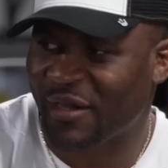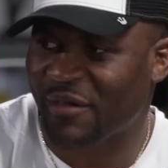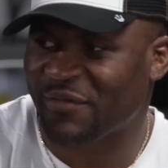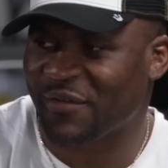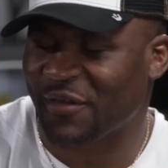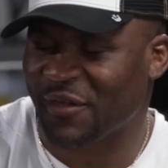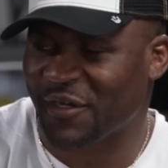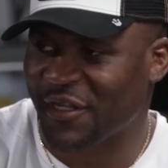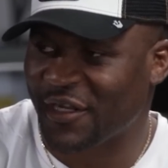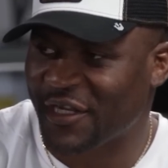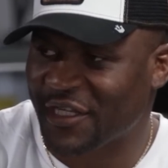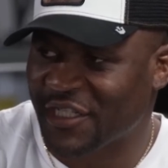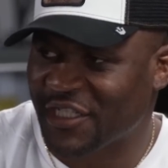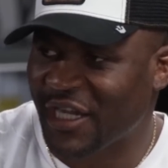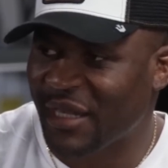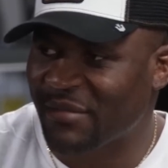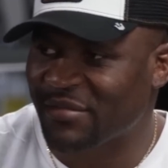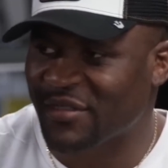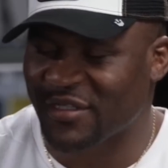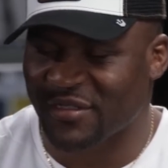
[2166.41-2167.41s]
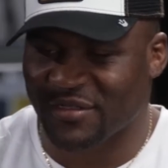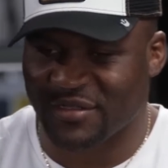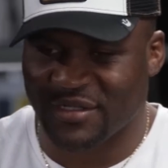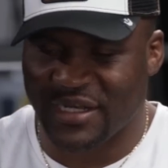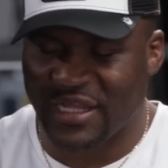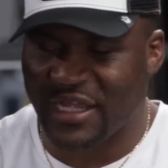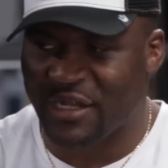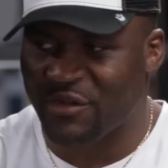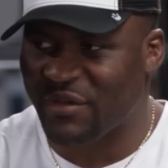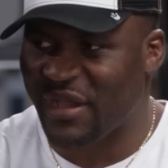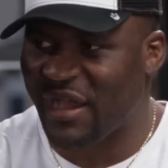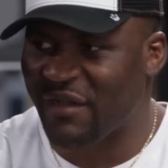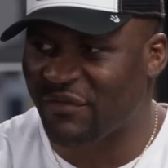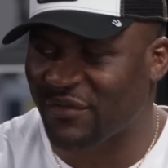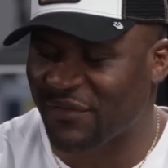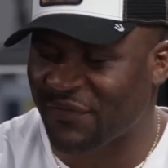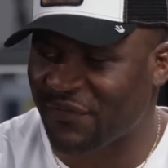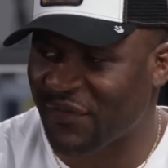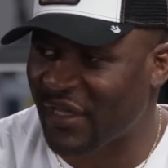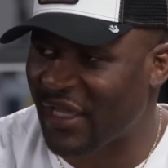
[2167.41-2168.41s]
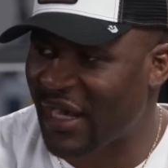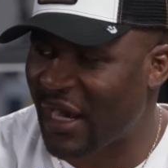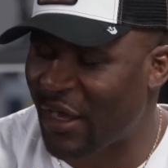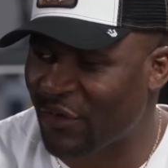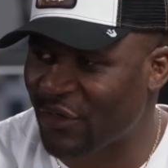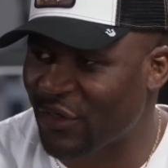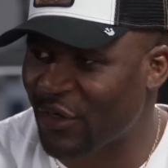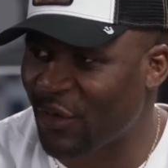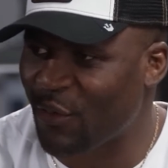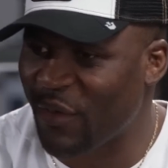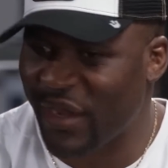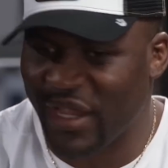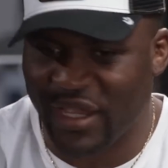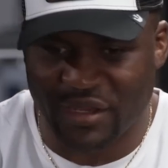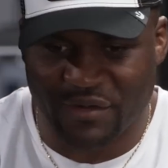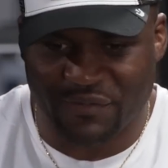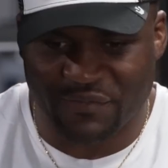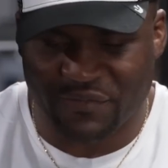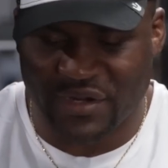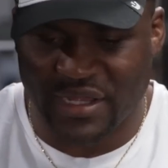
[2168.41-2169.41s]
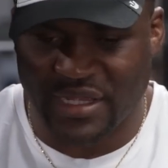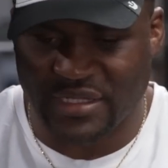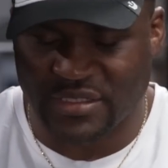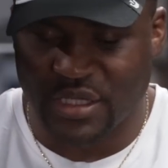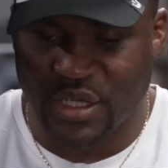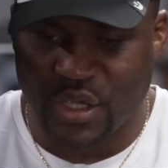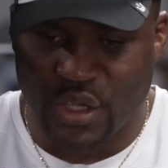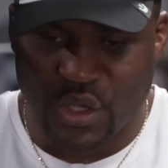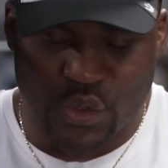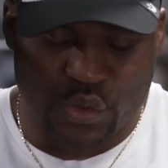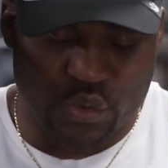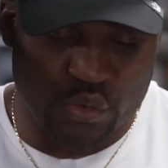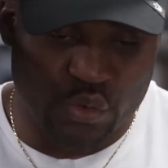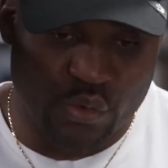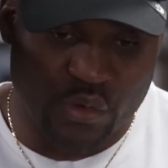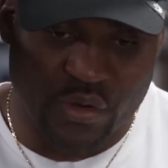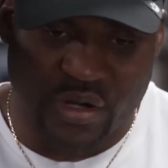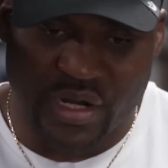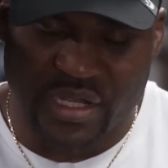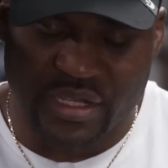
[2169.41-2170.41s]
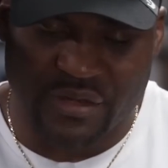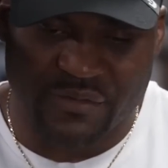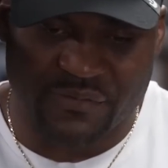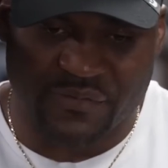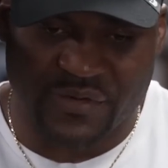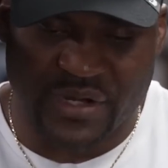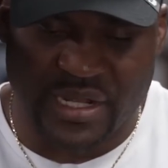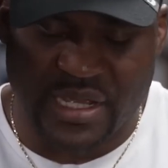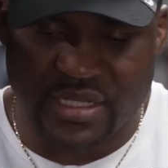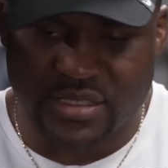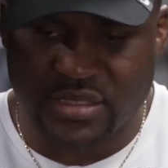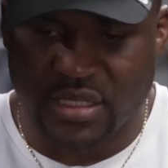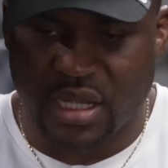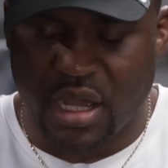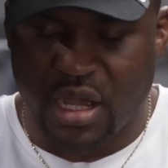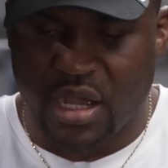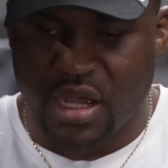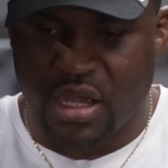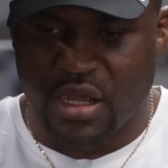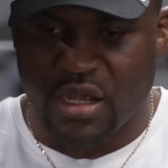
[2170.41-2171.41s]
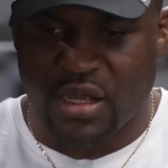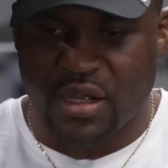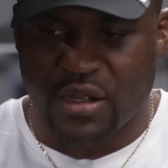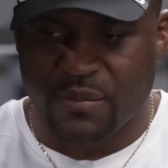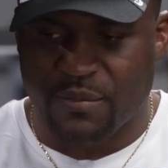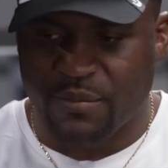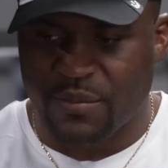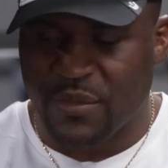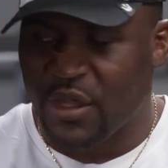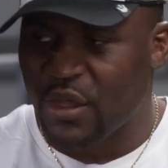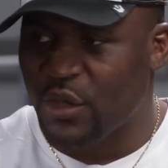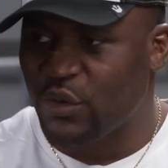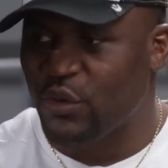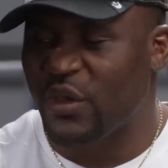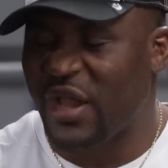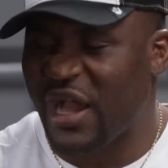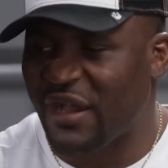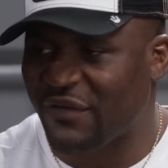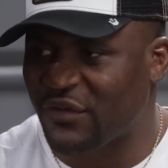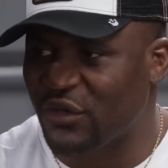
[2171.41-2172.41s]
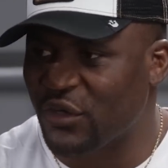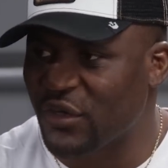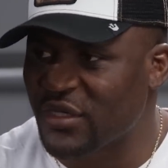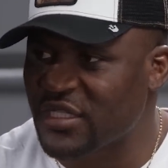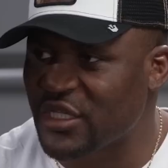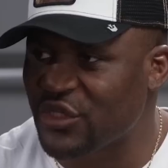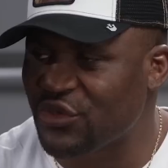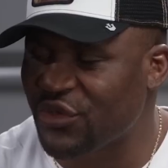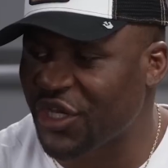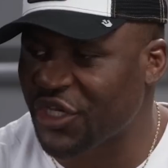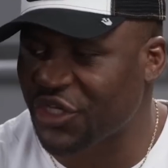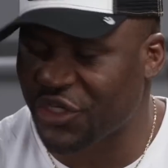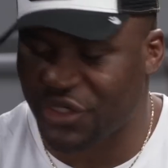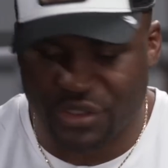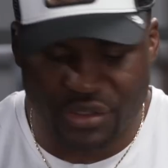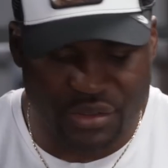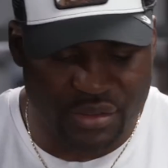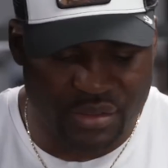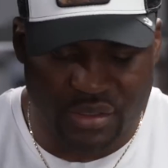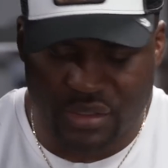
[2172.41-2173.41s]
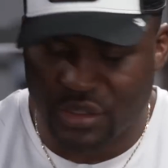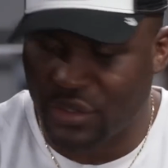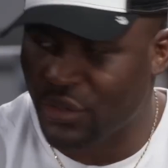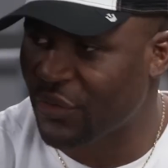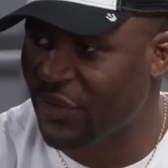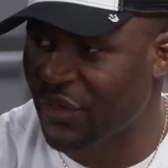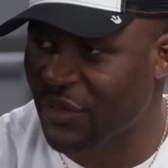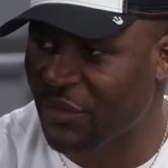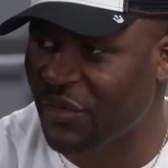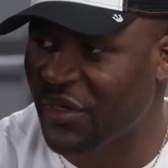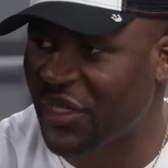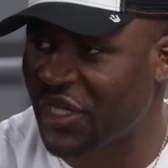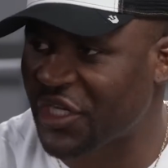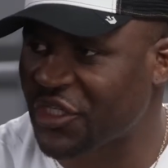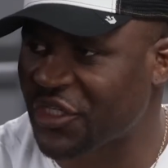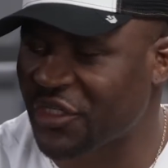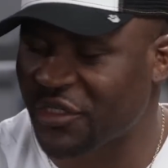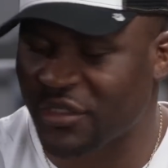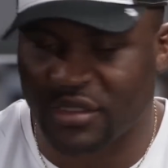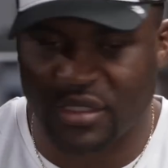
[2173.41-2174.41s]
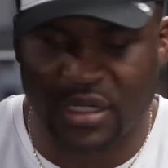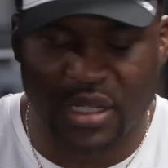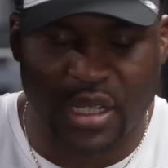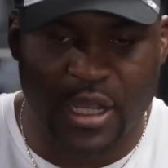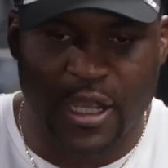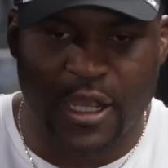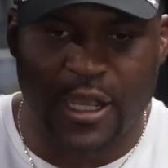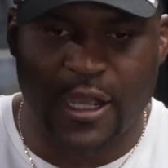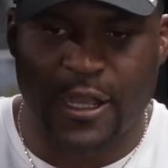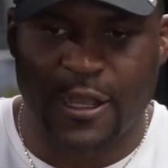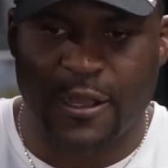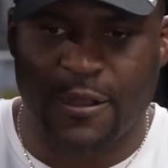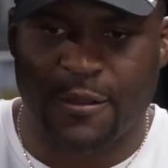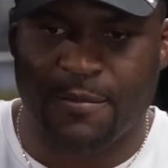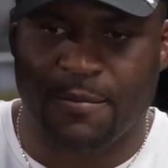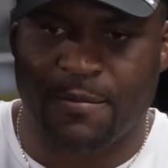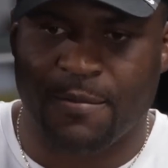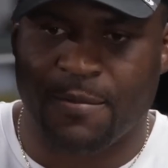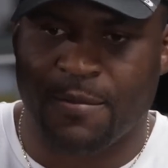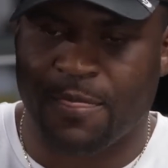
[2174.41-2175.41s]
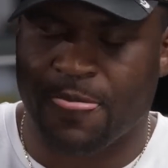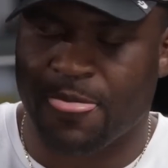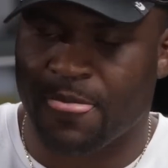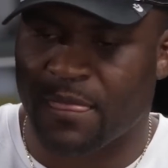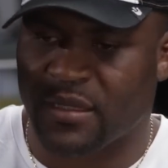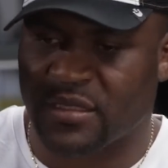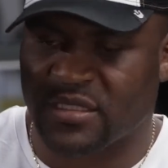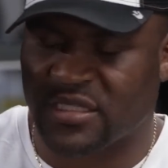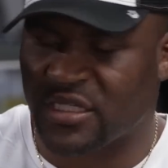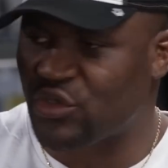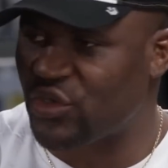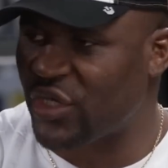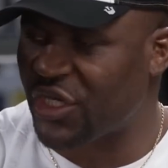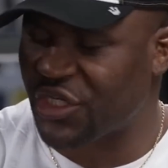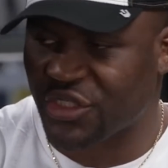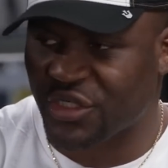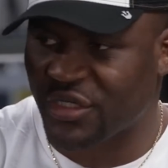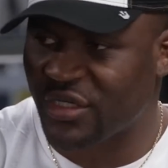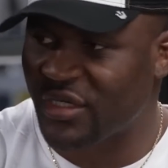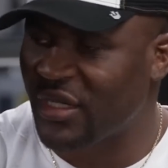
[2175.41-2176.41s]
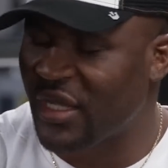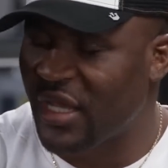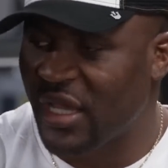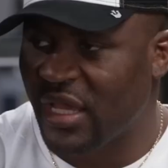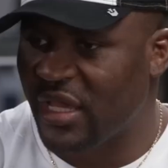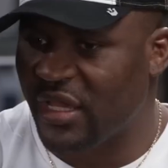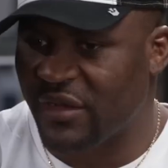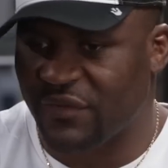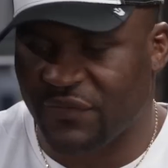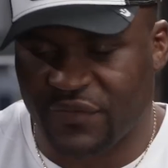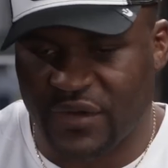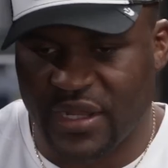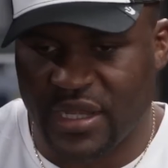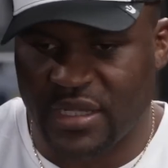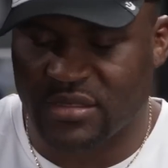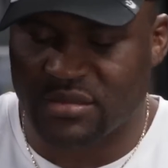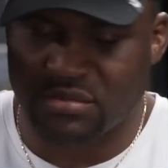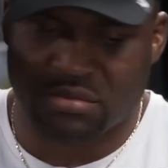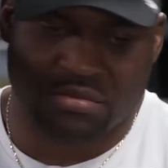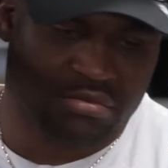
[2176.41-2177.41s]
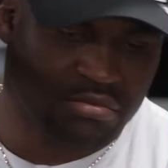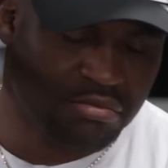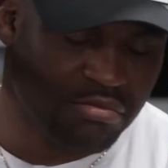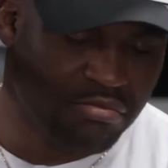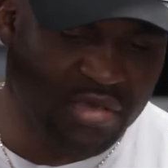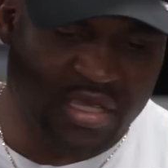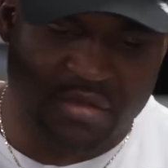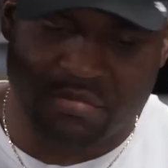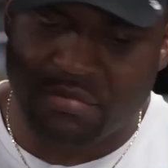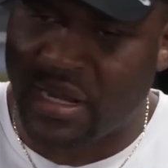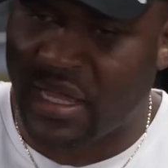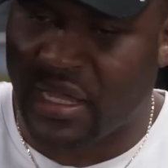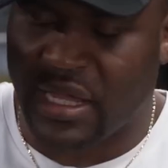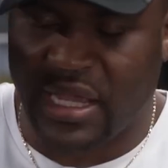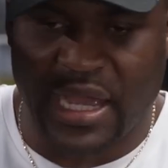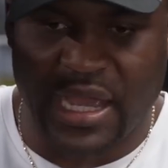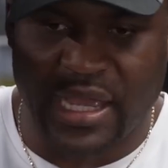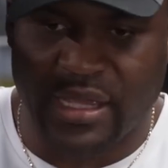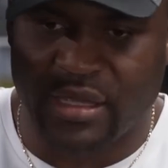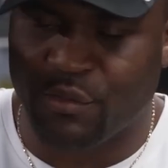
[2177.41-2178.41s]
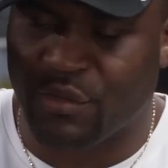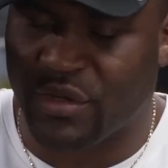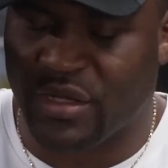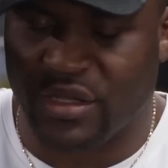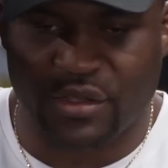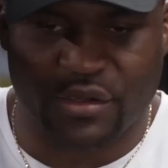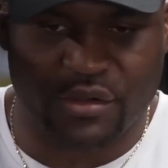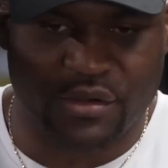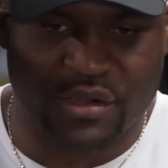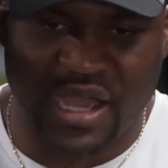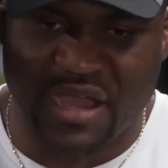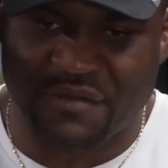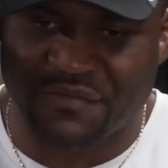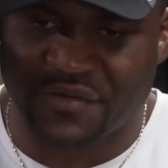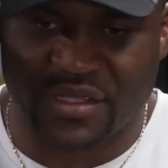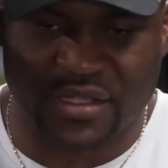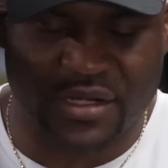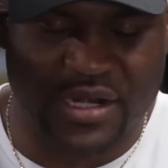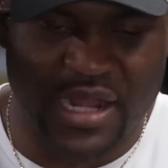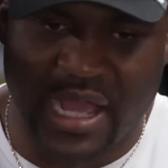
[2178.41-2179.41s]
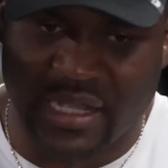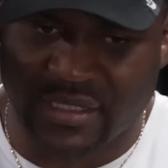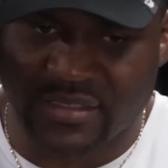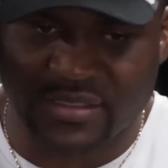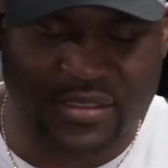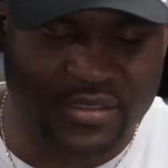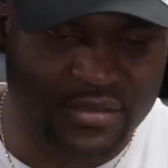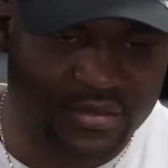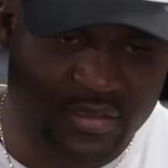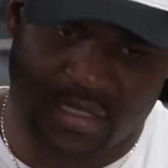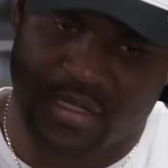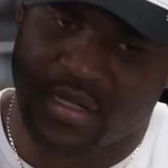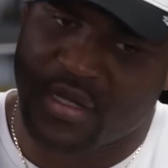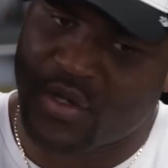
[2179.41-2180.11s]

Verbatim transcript: of another chapter. Right. Then you have to figure out your way in France. You are in France, um, you have no situation, no regulation um, situation in France. Big black guy with your African accent.